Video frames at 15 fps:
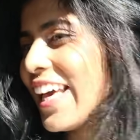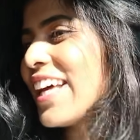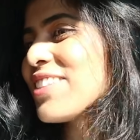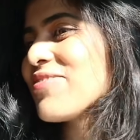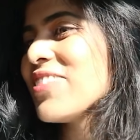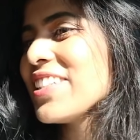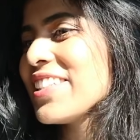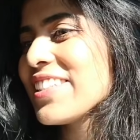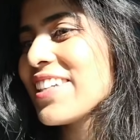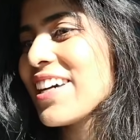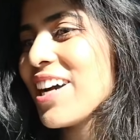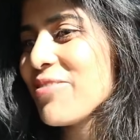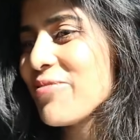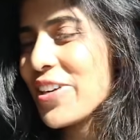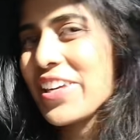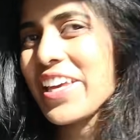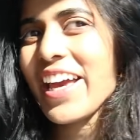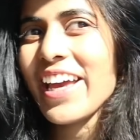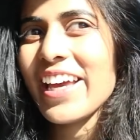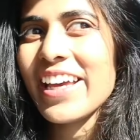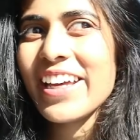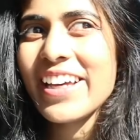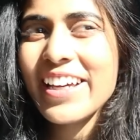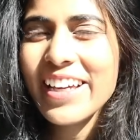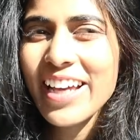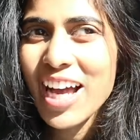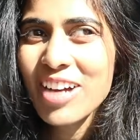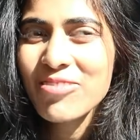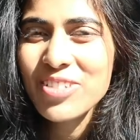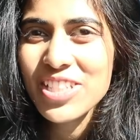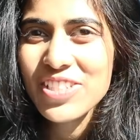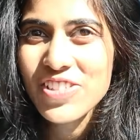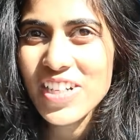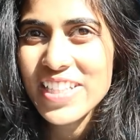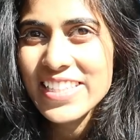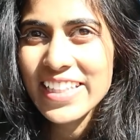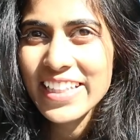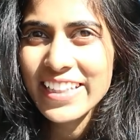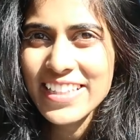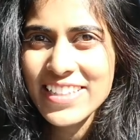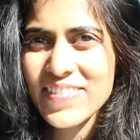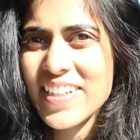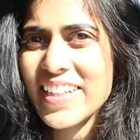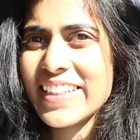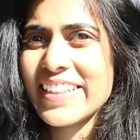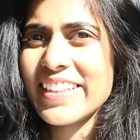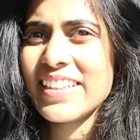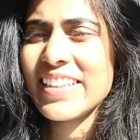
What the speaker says: Yes, Magister, I'm okay. I'm not stressing. It's fine.